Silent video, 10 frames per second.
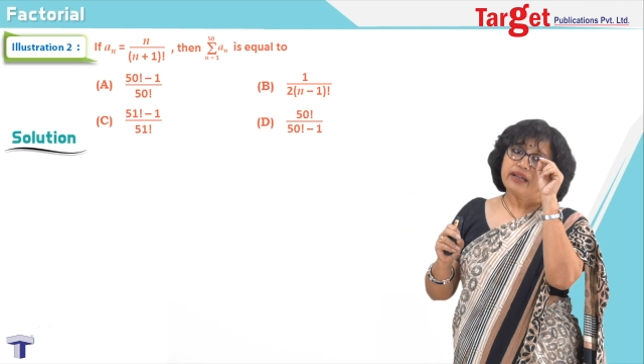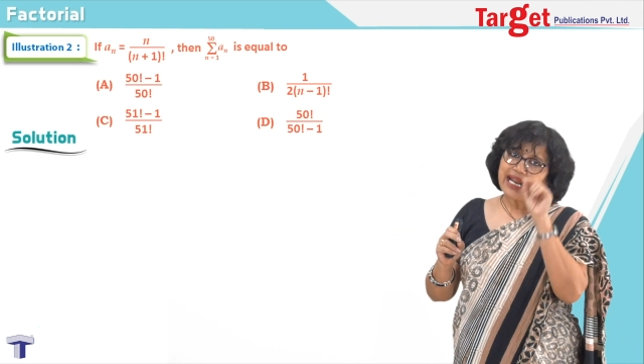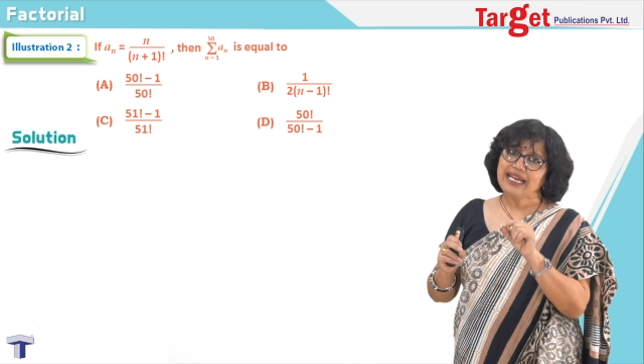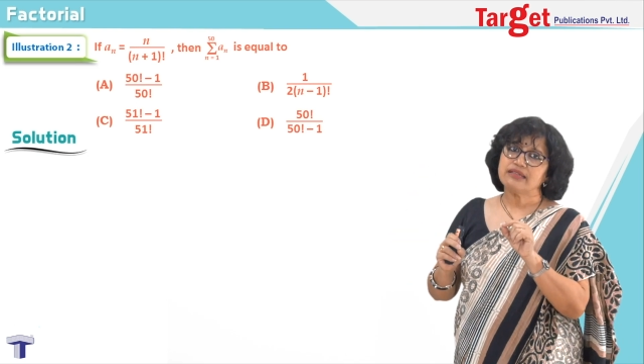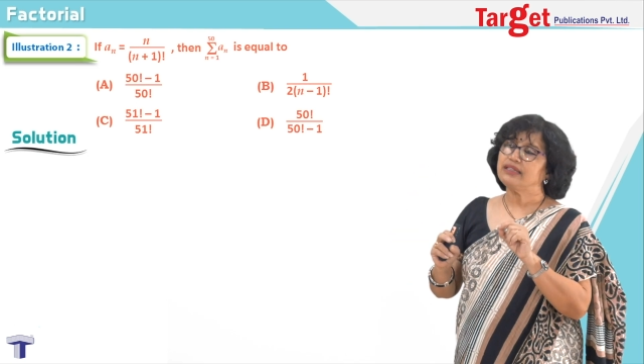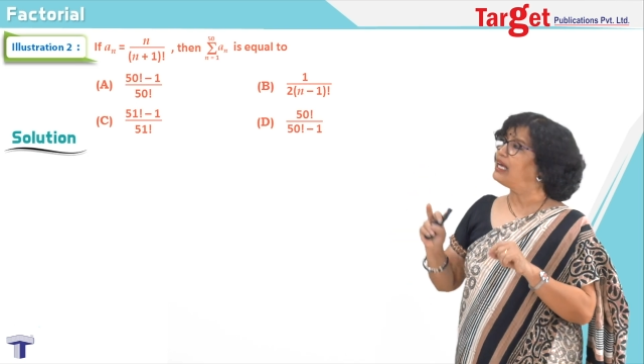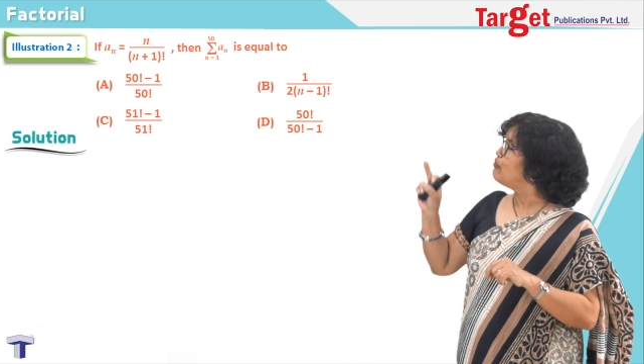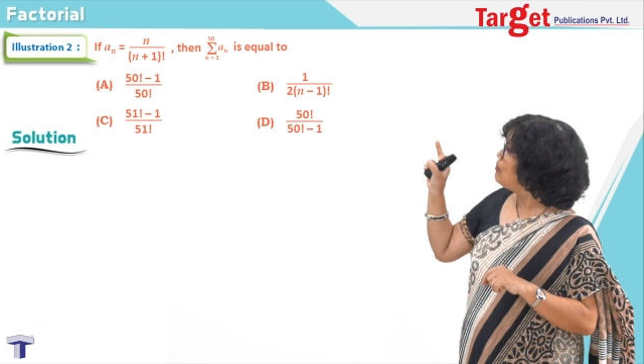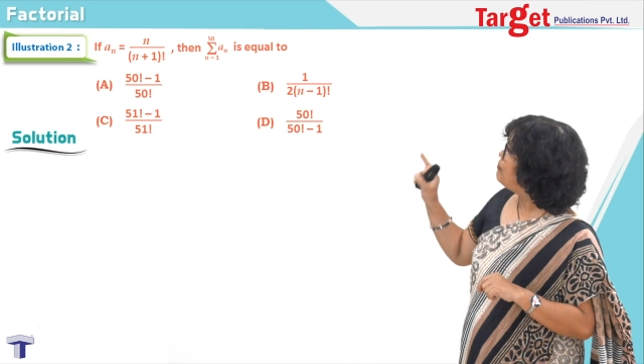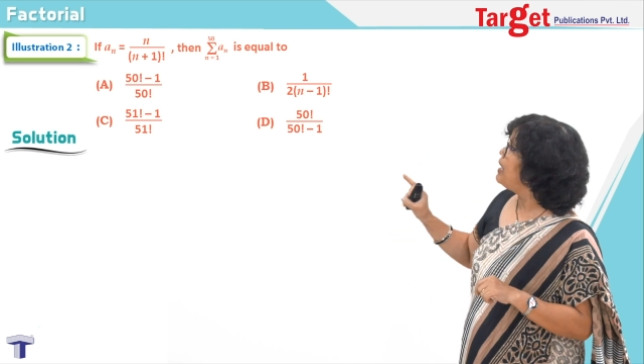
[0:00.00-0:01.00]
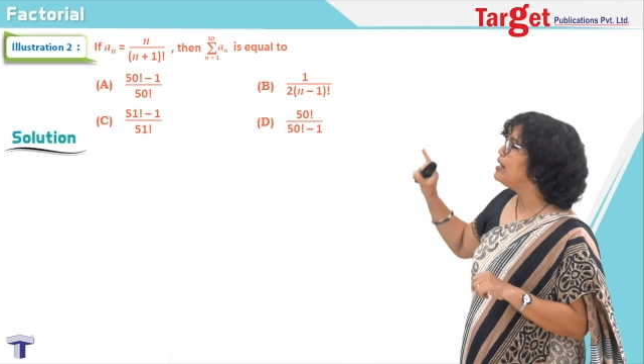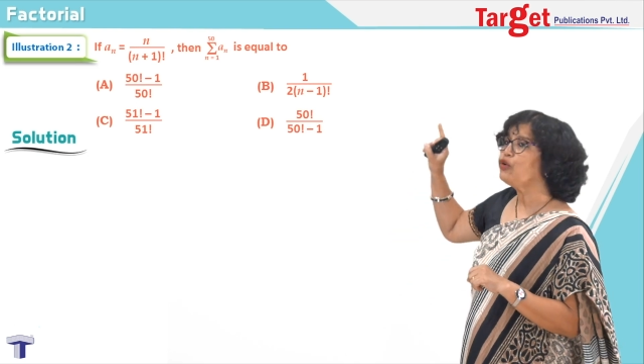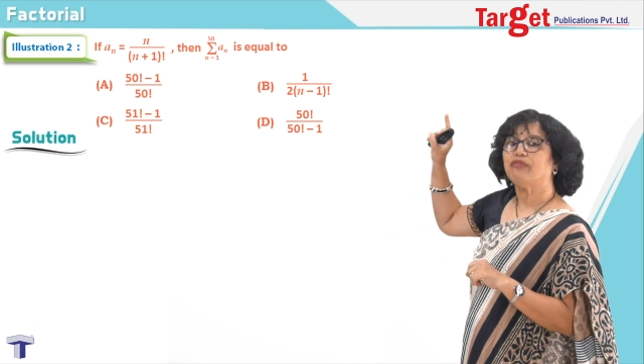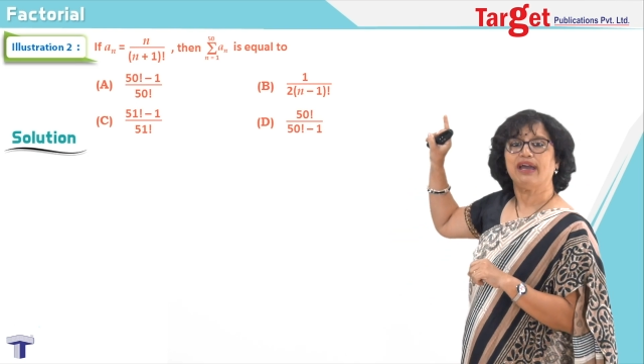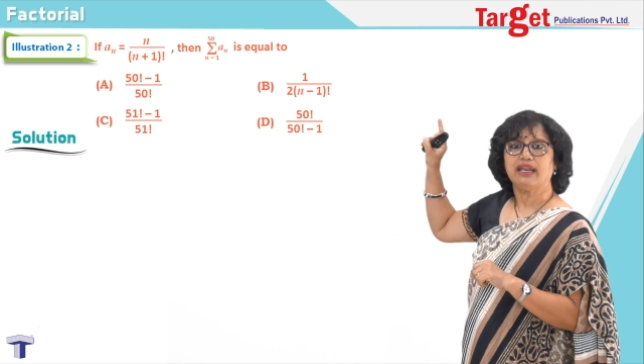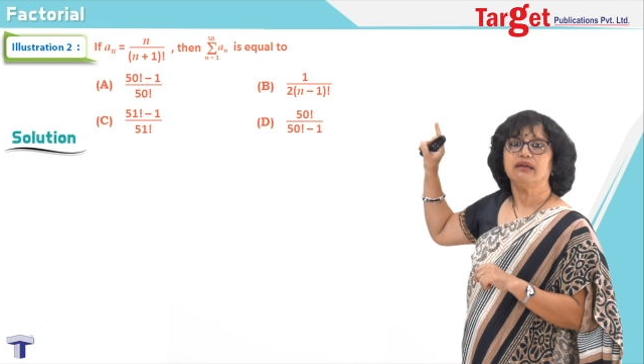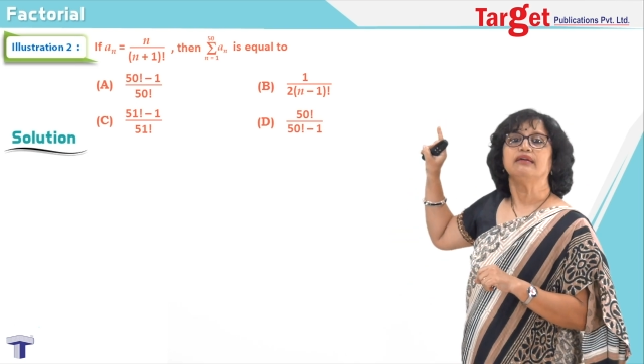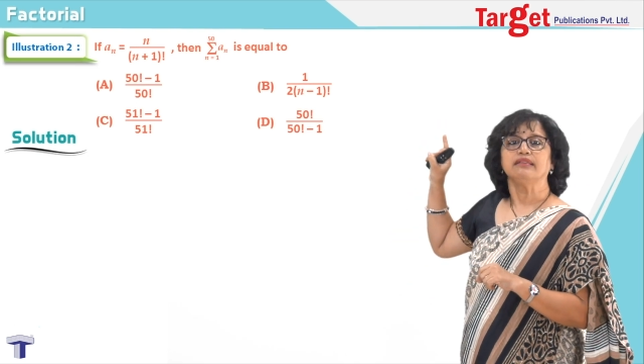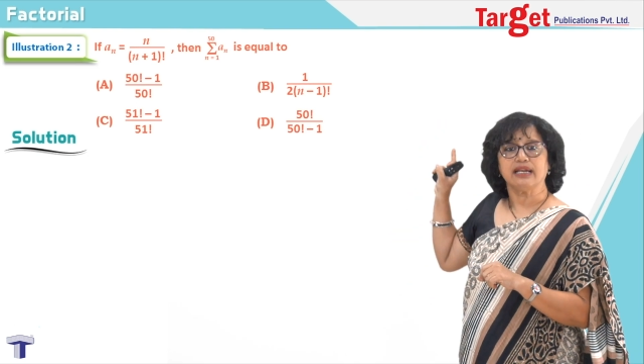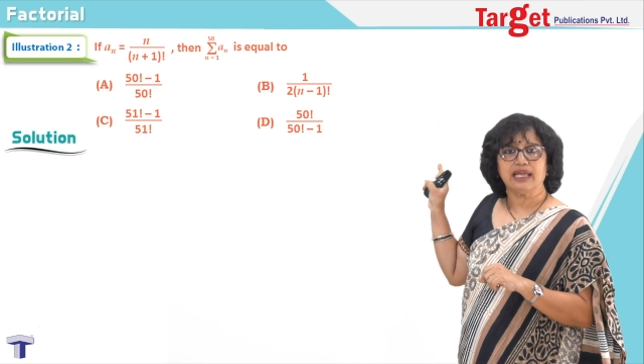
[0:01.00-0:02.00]
write there from where to where
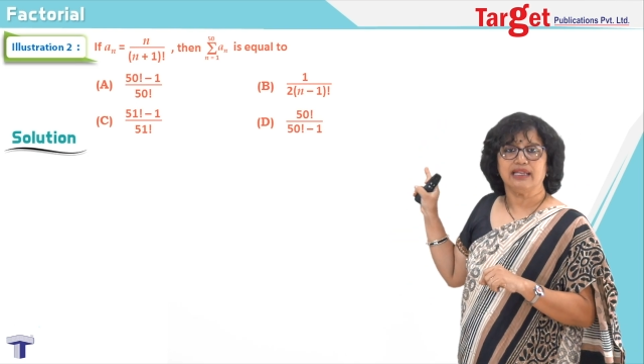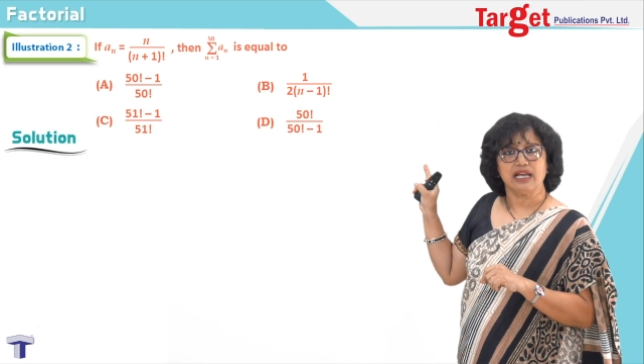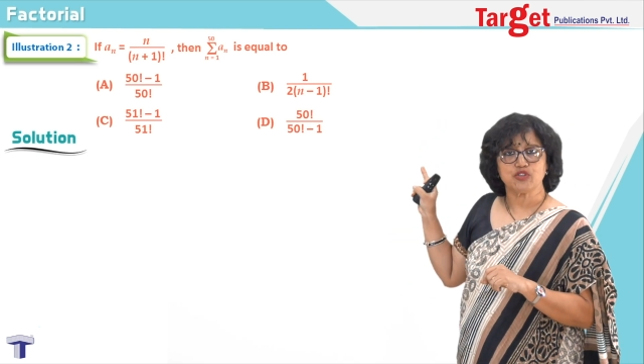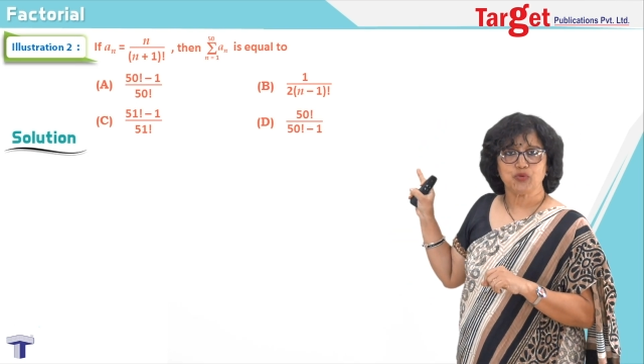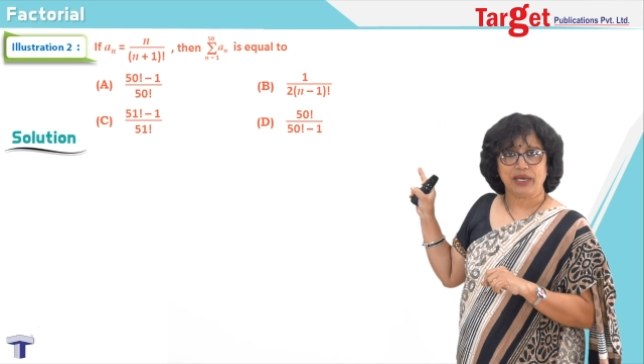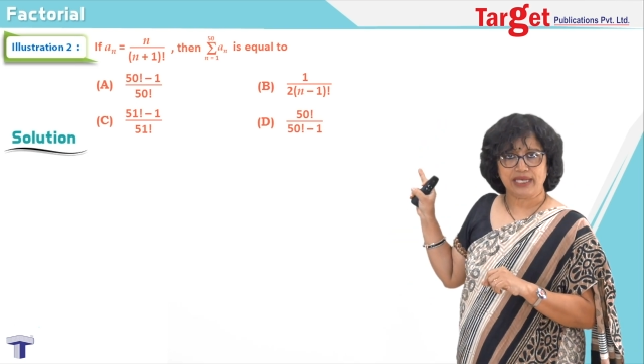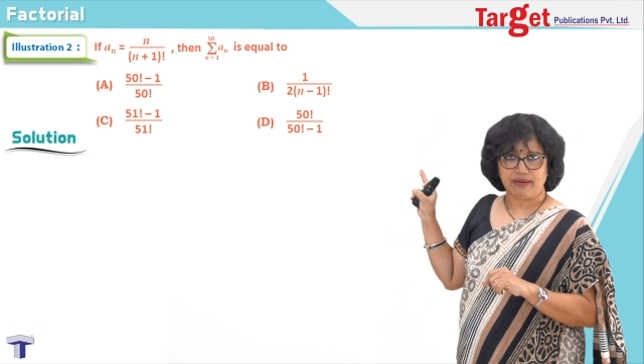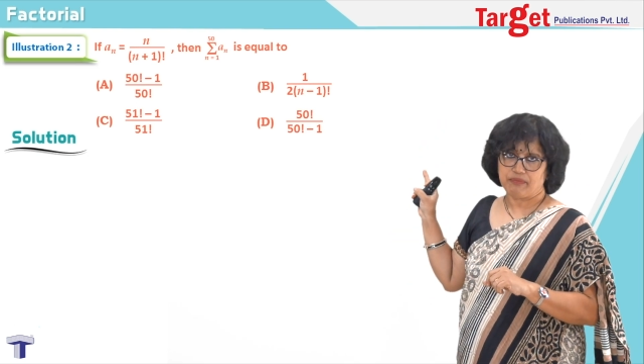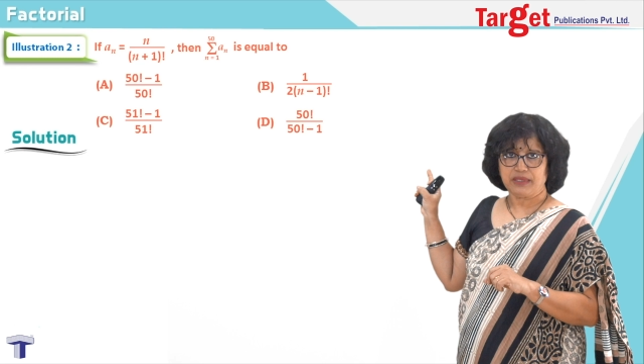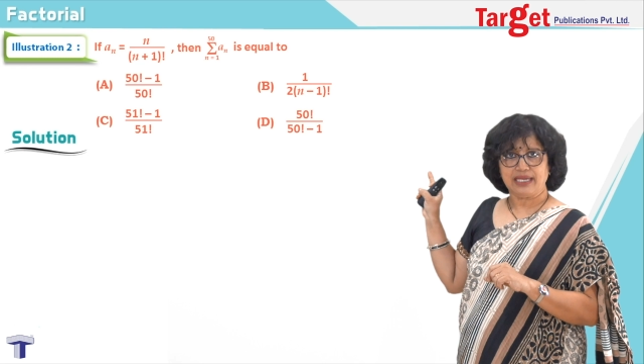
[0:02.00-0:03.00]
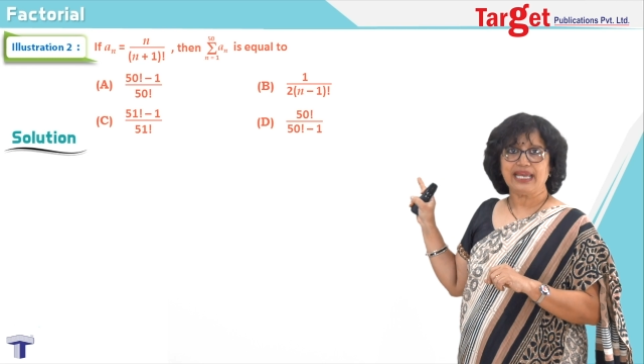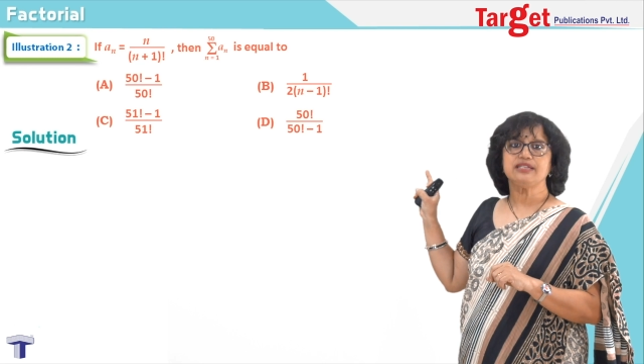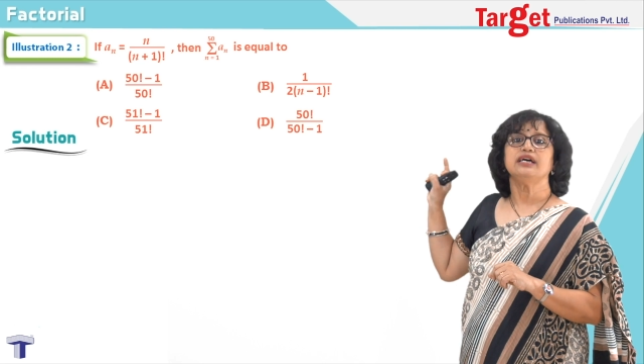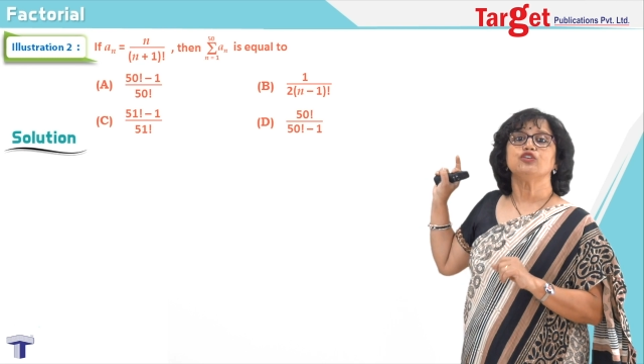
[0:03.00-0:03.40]
that n has to vary, right?